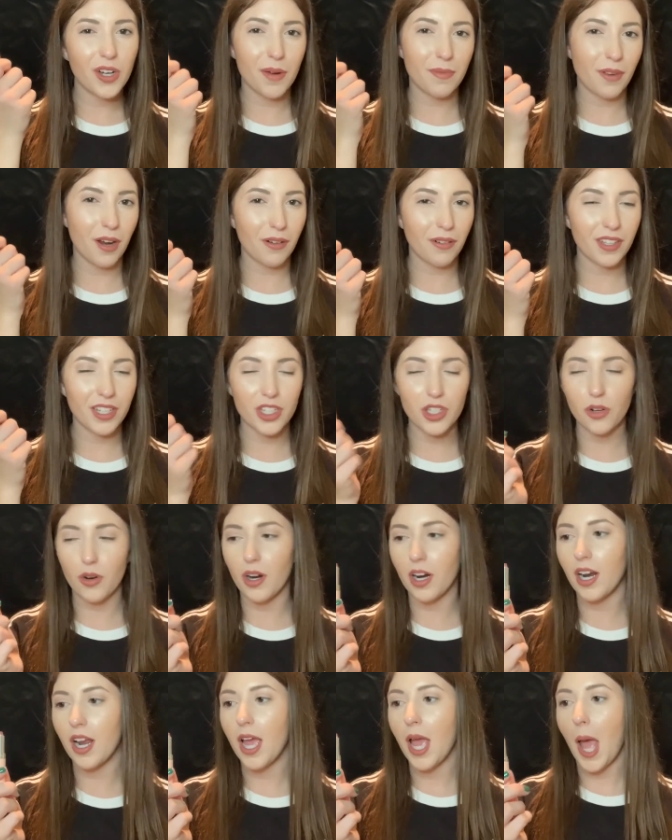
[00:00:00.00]
I'm not really
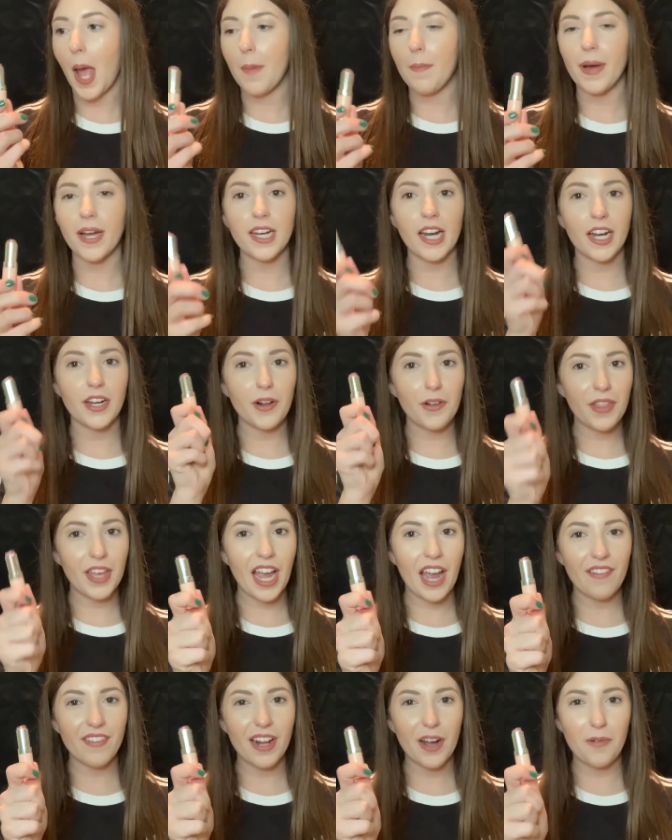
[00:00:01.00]
sure, but I know they
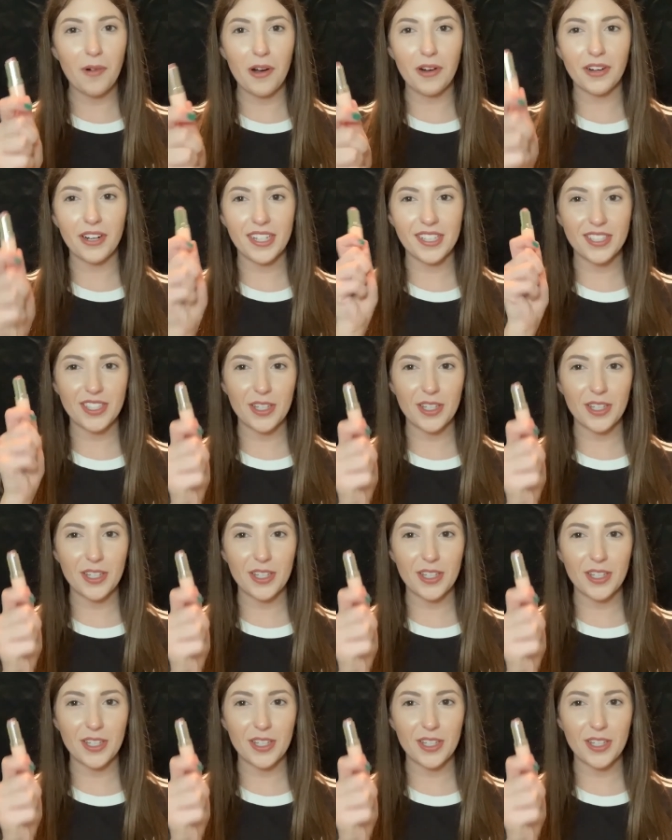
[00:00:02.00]
have it at Walgreens,